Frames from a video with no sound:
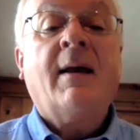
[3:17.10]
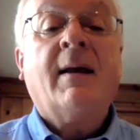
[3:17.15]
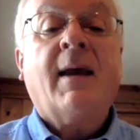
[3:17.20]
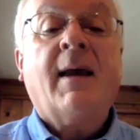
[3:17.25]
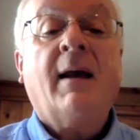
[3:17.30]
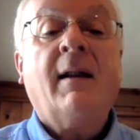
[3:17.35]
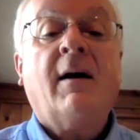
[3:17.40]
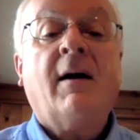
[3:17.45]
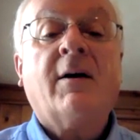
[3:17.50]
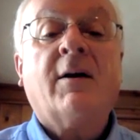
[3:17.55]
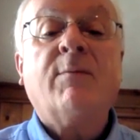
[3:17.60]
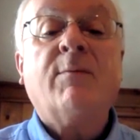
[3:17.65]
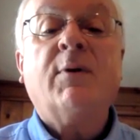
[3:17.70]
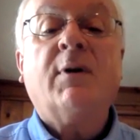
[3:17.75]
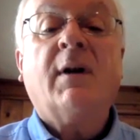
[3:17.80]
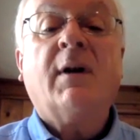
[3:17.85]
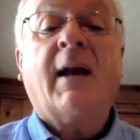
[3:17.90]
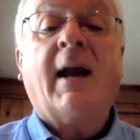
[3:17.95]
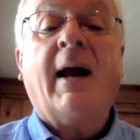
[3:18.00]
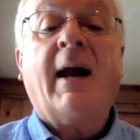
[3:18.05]
Kellogg
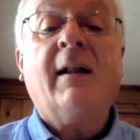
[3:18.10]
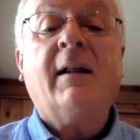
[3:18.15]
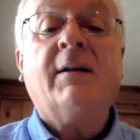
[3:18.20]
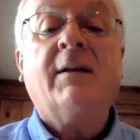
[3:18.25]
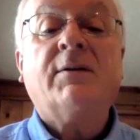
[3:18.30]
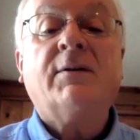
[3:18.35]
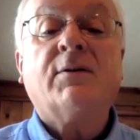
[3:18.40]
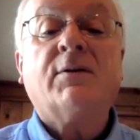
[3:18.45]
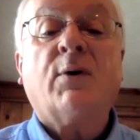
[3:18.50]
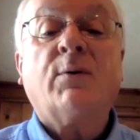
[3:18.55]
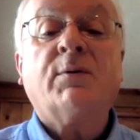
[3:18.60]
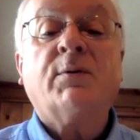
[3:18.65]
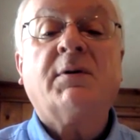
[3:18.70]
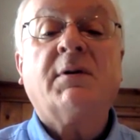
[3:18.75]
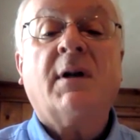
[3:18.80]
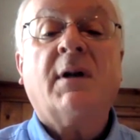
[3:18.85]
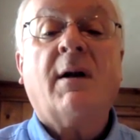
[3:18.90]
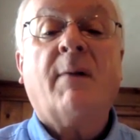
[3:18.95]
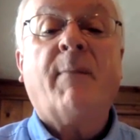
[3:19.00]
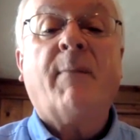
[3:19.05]
Community College is
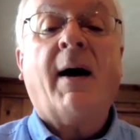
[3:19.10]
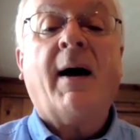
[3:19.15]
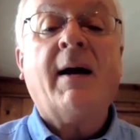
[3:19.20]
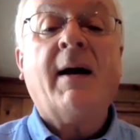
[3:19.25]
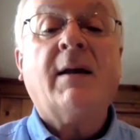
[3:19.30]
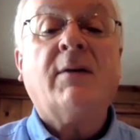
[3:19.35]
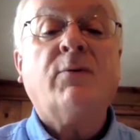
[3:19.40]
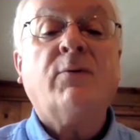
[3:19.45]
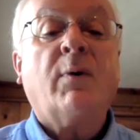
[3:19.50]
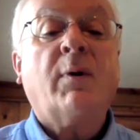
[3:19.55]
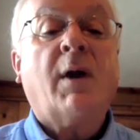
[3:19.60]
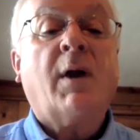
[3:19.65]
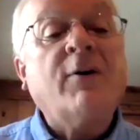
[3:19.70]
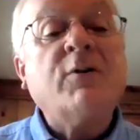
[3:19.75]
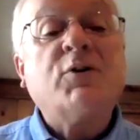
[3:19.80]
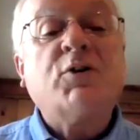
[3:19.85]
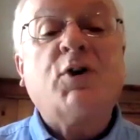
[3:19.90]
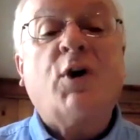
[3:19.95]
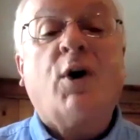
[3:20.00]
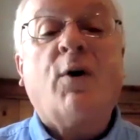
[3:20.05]
hosting a biannual
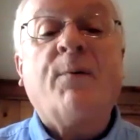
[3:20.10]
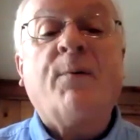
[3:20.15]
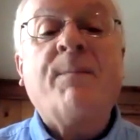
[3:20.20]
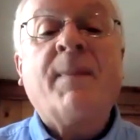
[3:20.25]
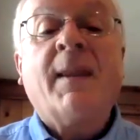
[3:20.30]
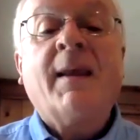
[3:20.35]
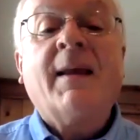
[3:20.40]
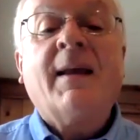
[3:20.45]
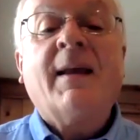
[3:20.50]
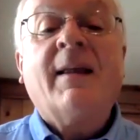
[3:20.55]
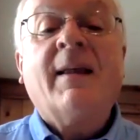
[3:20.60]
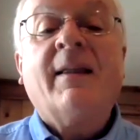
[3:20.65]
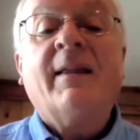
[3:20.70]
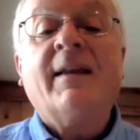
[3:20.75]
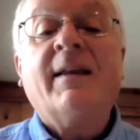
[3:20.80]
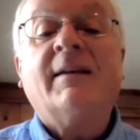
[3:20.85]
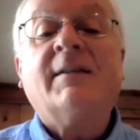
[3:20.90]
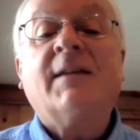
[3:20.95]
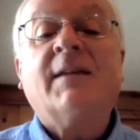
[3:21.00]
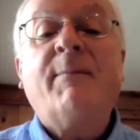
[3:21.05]
art show.
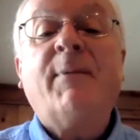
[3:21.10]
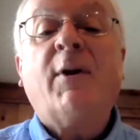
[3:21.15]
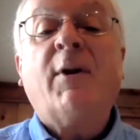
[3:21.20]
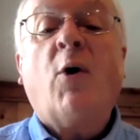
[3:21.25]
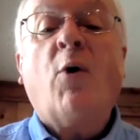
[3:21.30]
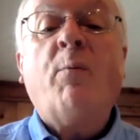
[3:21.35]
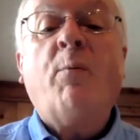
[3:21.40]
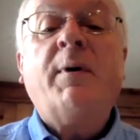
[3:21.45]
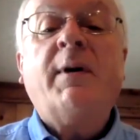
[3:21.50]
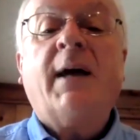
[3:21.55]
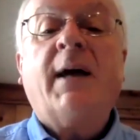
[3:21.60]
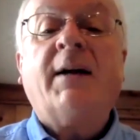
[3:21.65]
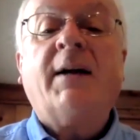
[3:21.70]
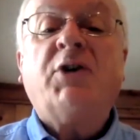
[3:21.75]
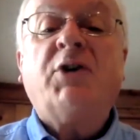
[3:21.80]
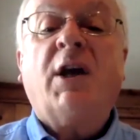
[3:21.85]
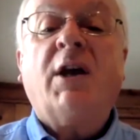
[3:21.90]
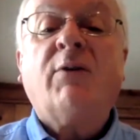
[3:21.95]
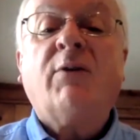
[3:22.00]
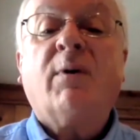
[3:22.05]
The exhibit opened on
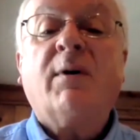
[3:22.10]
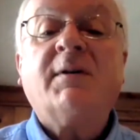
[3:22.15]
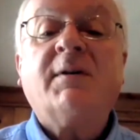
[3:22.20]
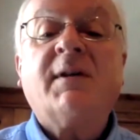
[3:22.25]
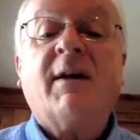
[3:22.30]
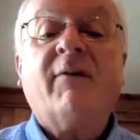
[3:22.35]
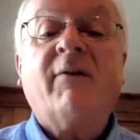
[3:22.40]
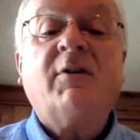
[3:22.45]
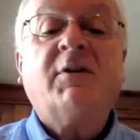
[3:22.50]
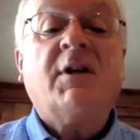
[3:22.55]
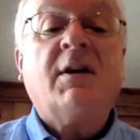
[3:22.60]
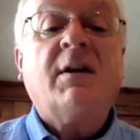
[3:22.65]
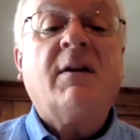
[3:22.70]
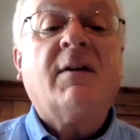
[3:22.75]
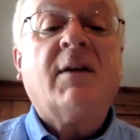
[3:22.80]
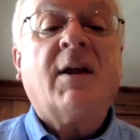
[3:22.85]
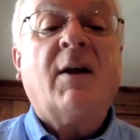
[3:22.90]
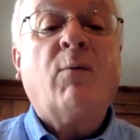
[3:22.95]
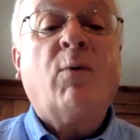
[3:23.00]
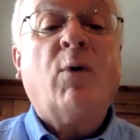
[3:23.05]
January
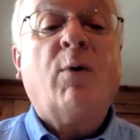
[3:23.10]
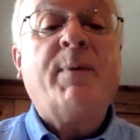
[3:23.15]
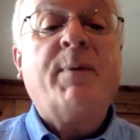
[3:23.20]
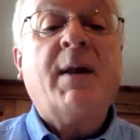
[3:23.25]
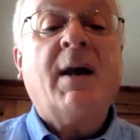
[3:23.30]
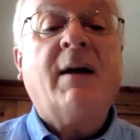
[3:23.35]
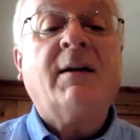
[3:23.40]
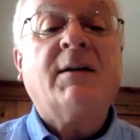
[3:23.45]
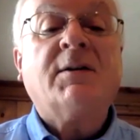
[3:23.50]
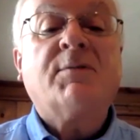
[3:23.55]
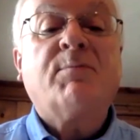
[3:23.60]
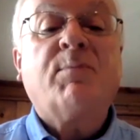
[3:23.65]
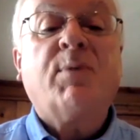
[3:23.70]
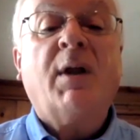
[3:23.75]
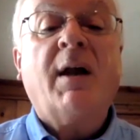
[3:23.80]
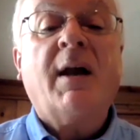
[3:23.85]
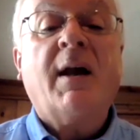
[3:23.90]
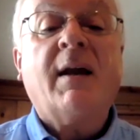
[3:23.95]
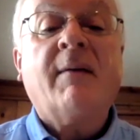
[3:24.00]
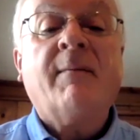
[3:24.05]
17th and will be on
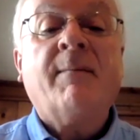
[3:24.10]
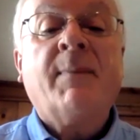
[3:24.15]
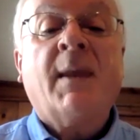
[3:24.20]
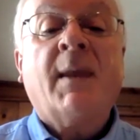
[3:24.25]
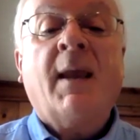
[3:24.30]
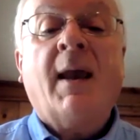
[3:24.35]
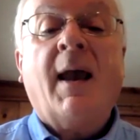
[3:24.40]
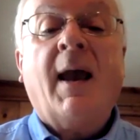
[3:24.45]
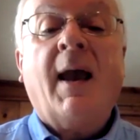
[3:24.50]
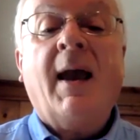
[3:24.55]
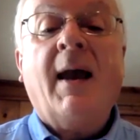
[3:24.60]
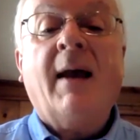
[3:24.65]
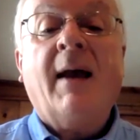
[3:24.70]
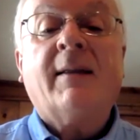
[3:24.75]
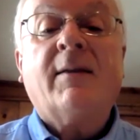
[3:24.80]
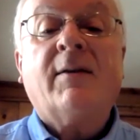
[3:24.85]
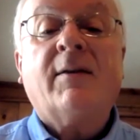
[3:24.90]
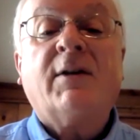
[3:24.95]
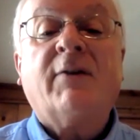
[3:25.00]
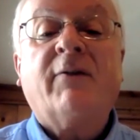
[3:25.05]
display
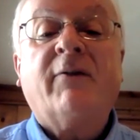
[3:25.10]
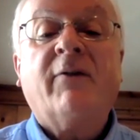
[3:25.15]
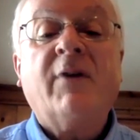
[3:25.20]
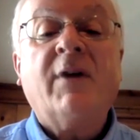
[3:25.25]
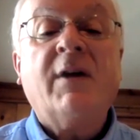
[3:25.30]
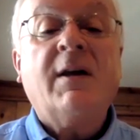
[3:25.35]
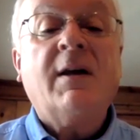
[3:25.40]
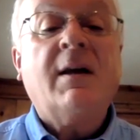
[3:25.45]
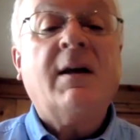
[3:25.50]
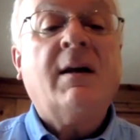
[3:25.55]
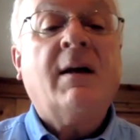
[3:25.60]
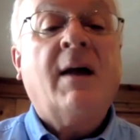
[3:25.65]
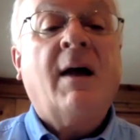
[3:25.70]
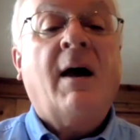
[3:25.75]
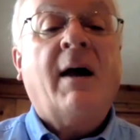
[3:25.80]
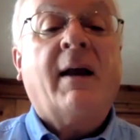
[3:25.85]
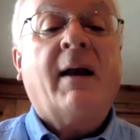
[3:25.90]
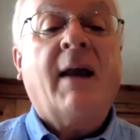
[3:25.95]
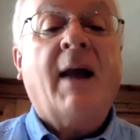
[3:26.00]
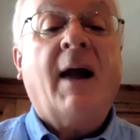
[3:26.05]
at the DeVries
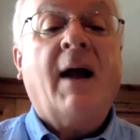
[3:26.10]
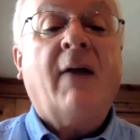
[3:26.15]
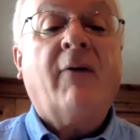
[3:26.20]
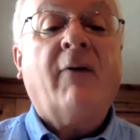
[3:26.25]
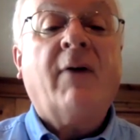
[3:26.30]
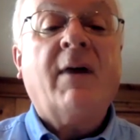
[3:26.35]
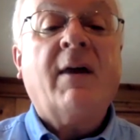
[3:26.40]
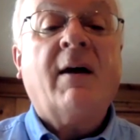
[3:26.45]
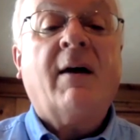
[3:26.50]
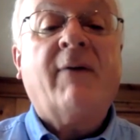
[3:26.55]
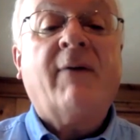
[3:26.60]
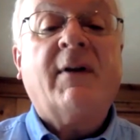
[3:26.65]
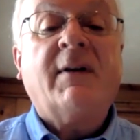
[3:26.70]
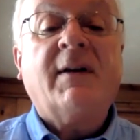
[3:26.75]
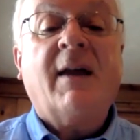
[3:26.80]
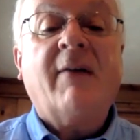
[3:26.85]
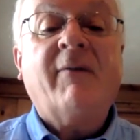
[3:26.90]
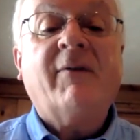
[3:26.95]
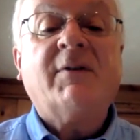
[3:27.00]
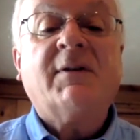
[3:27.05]
Gallery of the
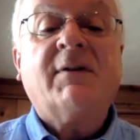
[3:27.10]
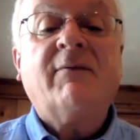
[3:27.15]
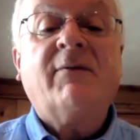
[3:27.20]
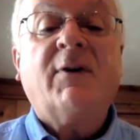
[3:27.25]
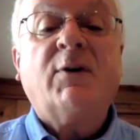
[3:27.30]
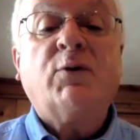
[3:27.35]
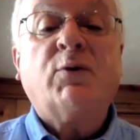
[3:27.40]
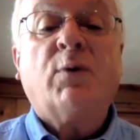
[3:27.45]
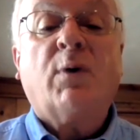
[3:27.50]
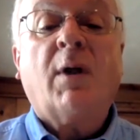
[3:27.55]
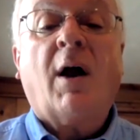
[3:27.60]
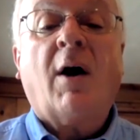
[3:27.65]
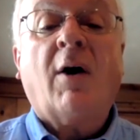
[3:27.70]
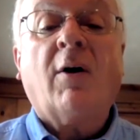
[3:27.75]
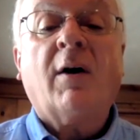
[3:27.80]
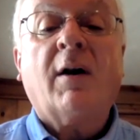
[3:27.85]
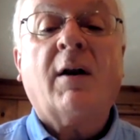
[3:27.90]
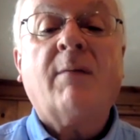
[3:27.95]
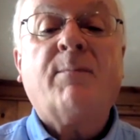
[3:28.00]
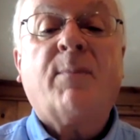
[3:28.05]
Davison Visual
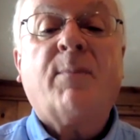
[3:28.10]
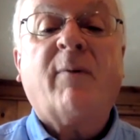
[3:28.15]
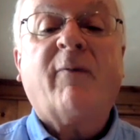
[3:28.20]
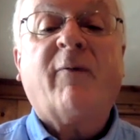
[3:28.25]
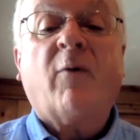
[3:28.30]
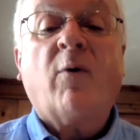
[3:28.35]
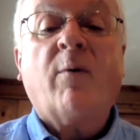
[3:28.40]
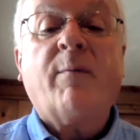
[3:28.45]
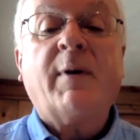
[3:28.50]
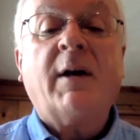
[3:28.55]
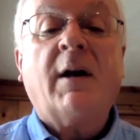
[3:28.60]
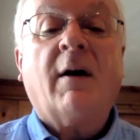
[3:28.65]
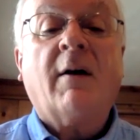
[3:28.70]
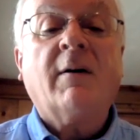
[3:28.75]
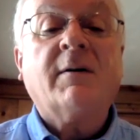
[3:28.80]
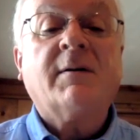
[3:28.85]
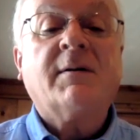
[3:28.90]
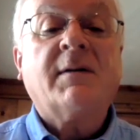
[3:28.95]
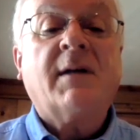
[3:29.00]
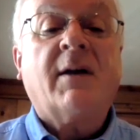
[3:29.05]
Art and Performing
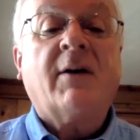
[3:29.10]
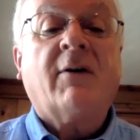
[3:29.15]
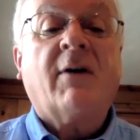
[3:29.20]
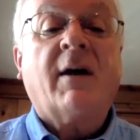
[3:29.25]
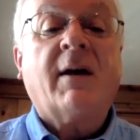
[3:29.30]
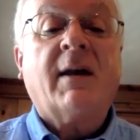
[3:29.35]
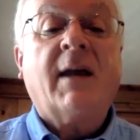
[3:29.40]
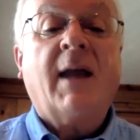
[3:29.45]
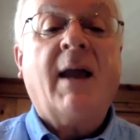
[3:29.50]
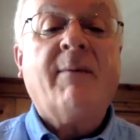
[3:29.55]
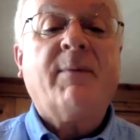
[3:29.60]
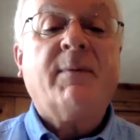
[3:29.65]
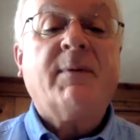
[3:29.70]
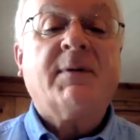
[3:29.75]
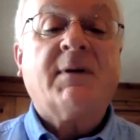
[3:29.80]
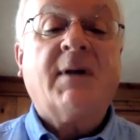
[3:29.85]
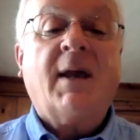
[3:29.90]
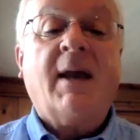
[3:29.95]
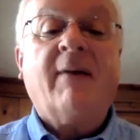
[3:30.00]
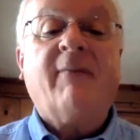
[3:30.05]
Arts Center on
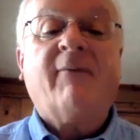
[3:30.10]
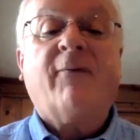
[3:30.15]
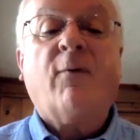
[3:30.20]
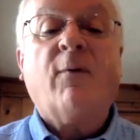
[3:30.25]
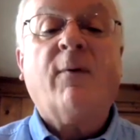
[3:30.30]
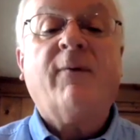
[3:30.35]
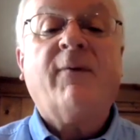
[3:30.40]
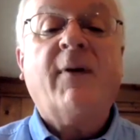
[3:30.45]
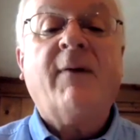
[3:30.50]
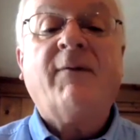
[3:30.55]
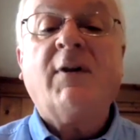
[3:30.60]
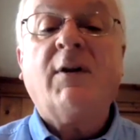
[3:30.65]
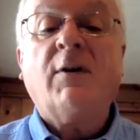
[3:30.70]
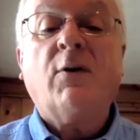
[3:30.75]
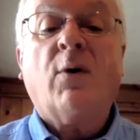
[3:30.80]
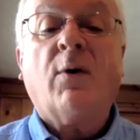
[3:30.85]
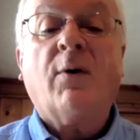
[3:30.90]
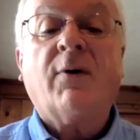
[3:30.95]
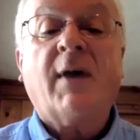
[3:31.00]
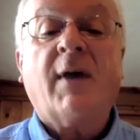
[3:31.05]
campus at 450
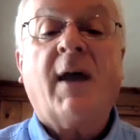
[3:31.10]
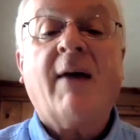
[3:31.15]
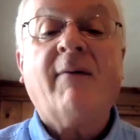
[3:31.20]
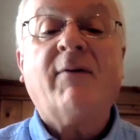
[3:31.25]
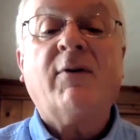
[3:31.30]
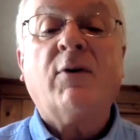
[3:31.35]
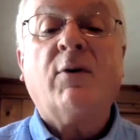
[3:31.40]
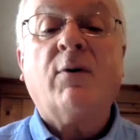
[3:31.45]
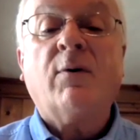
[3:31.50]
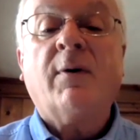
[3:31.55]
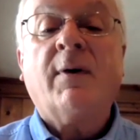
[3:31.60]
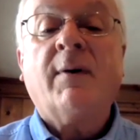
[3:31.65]
North Avenue